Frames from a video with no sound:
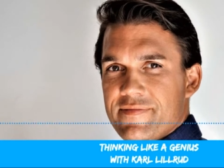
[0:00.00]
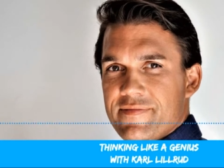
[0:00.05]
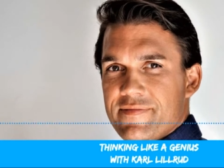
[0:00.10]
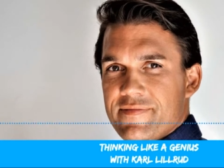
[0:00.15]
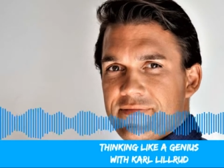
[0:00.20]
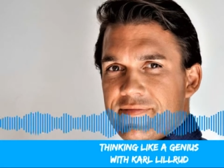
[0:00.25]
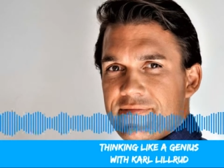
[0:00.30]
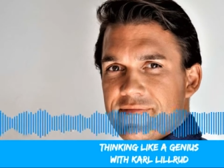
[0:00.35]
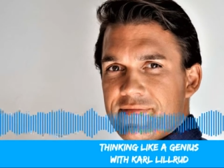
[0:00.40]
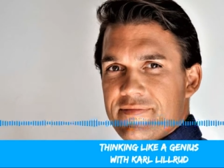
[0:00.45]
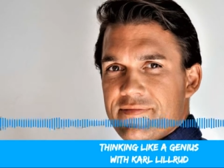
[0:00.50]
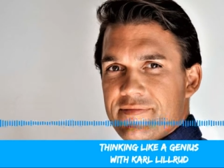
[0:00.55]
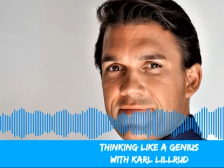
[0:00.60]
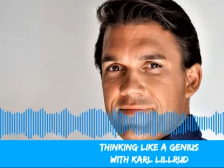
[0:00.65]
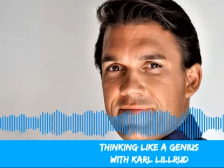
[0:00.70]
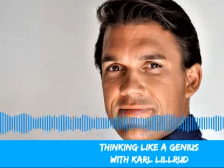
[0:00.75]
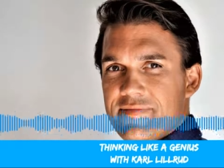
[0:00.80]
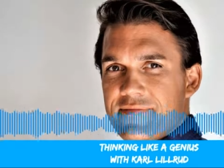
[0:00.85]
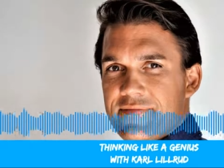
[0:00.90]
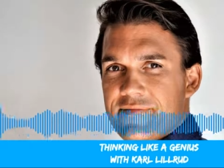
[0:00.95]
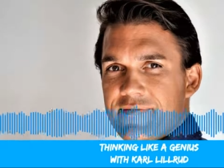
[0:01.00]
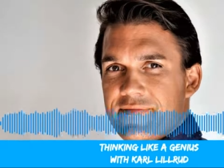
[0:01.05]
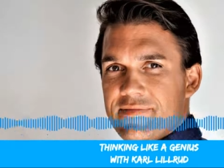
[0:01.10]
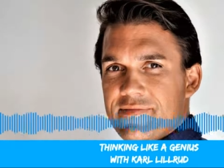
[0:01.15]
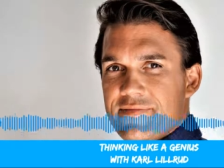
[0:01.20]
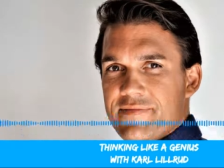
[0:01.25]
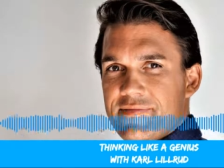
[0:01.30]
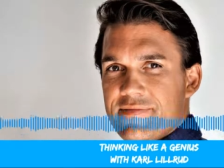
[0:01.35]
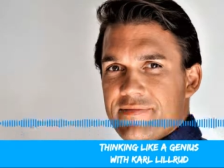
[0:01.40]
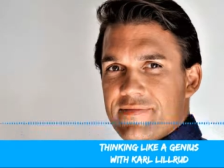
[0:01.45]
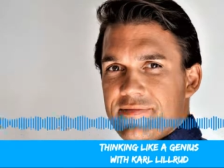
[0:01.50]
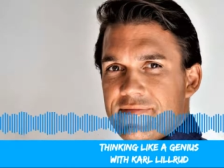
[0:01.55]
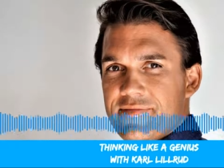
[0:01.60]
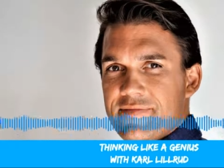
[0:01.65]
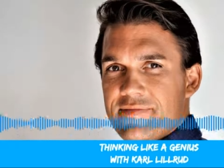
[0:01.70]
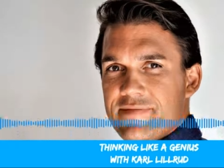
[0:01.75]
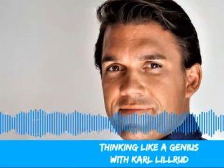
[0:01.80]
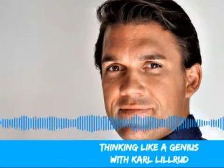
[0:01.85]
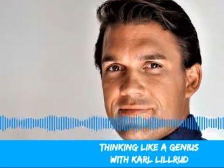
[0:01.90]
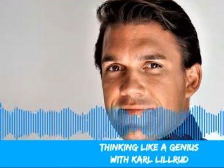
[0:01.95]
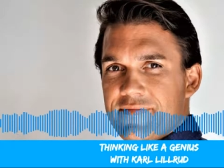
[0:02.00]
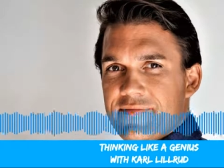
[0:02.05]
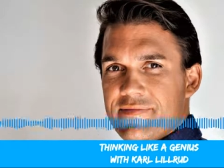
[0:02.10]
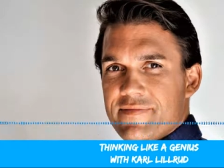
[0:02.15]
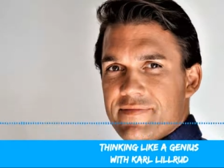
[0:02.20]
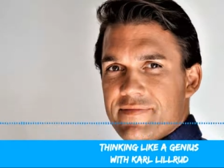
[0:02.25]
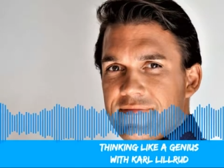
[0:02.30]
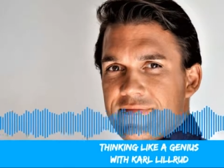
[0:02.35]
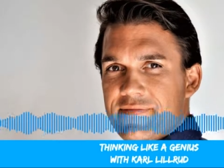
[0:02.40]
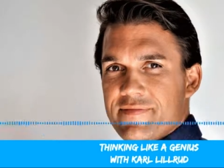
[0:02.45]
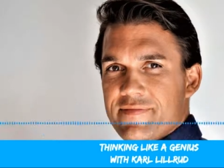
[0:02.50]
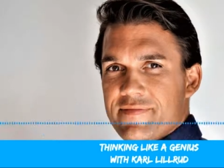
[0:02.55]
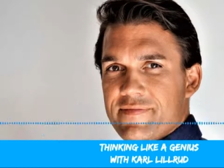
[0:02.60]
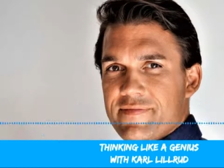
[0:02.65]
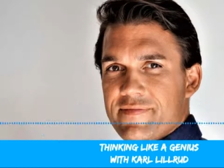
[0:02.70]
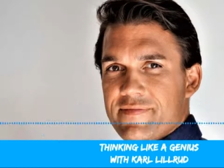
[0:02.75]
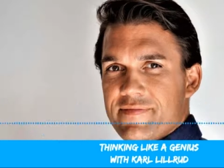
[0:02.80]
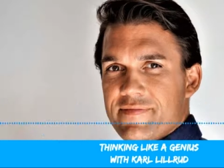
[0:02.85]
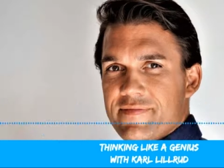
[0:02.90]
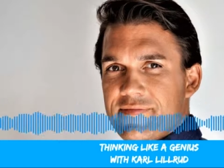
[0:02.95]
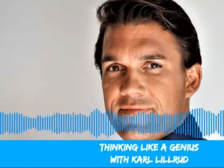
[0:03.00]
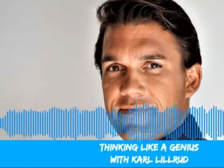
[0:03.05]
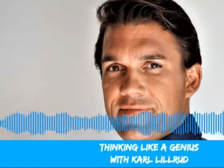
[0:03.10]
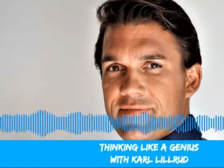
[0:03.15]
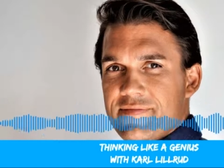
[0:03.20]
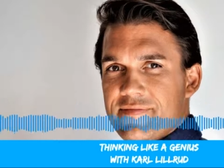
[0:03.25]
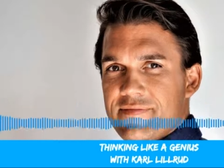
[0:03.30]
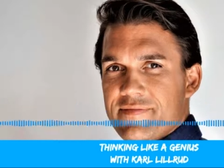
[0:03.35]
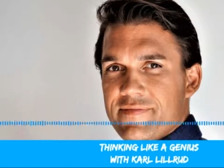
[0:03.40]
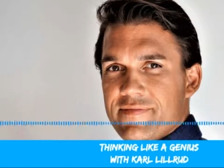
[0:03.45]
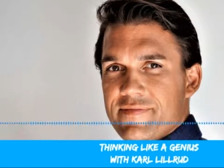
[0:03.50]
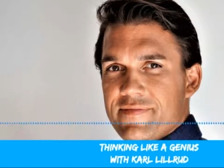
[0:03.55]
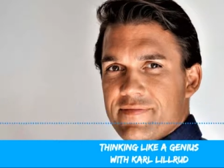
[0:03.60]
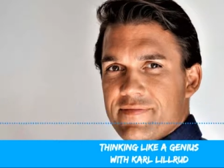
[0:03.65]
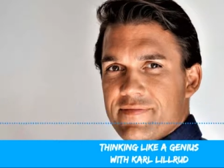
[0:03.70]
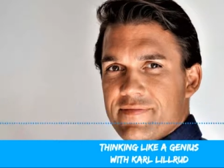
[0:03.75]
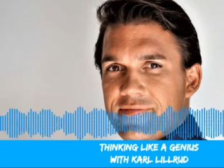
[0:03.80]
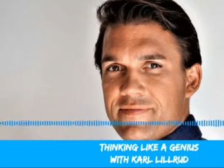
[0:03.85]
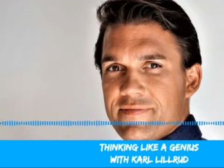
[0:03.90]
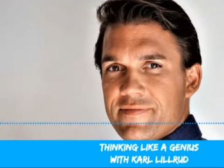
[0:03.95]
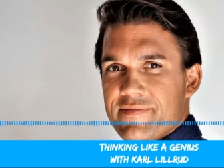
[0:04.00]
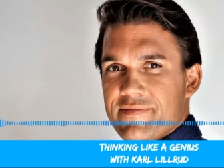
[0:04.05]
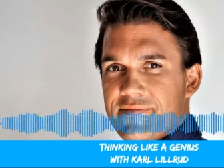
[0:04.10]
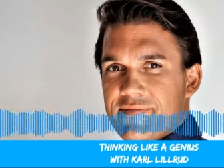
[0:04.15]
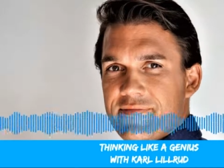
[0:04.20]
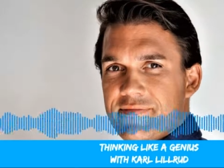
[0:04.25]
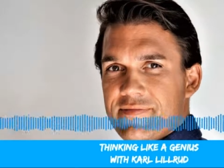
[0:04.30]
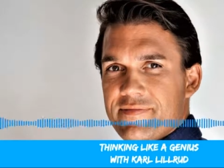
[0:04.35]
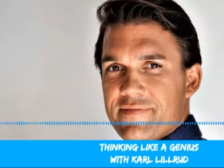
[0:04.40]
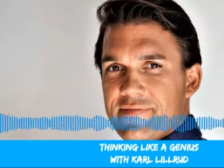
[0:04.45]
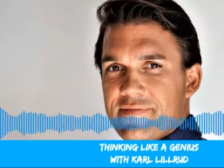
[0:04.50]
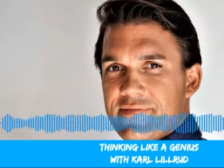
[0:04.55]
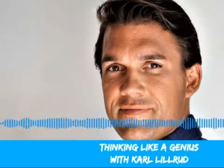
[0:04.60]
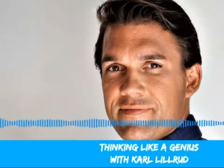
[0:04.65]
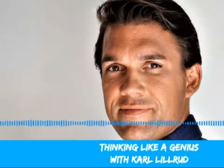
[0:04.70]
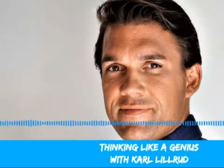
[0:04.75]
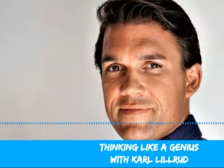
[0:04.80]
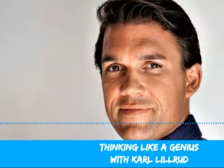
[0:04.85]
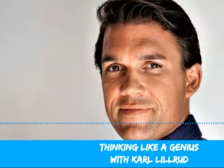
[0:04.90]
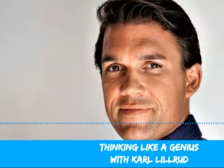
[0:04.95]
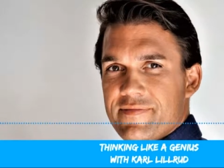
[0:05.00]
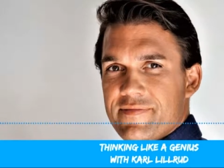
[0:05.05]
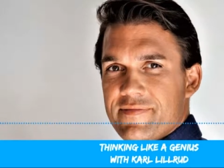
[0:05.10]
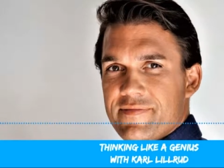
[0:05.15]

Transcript: all uh, all other people, and then I try to find alternative